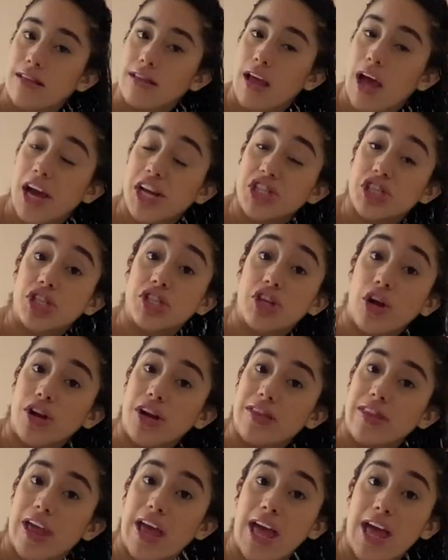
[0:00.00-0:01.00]
I just start
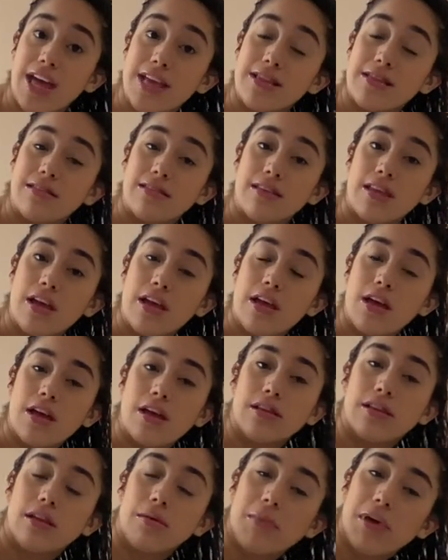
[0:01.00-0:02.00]
at the ends
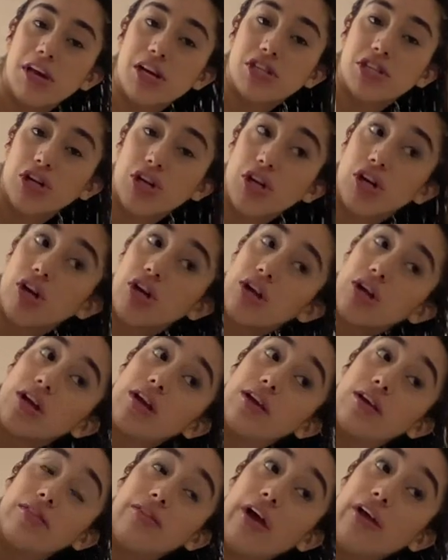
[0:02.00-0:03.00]
to make sure
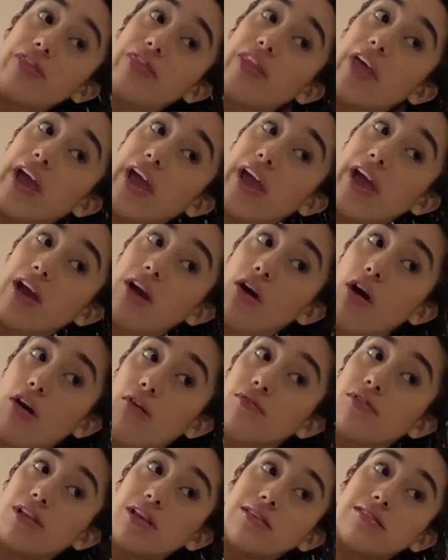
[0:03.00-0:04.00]
that they are
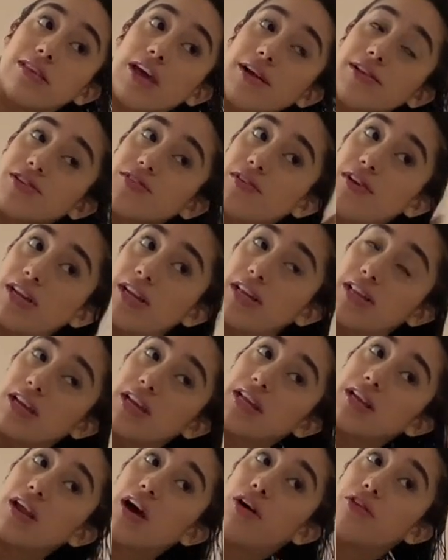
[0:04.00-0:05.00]
really saturated,
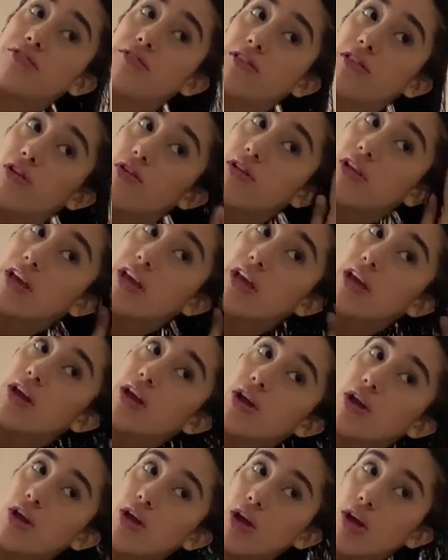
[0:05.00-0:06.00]
and I'll slowly
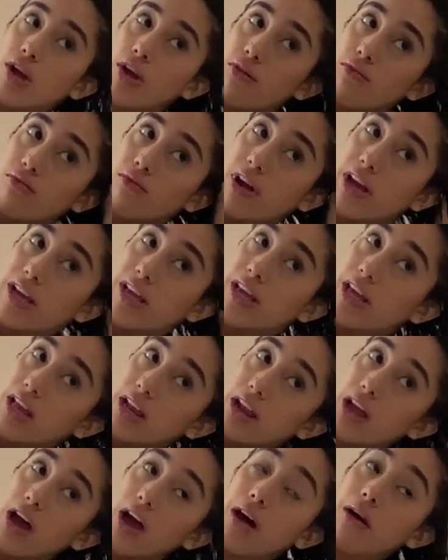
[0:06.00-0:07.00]
rake it
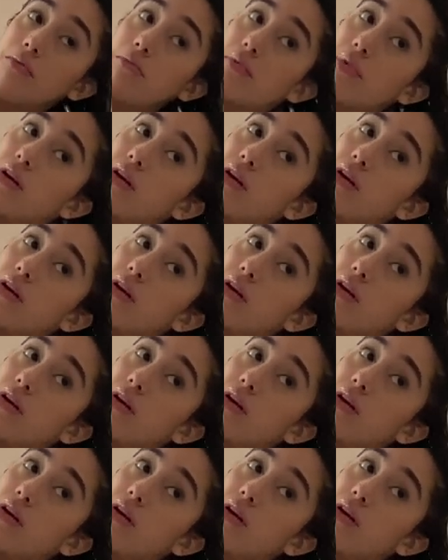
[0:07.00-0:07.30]
up.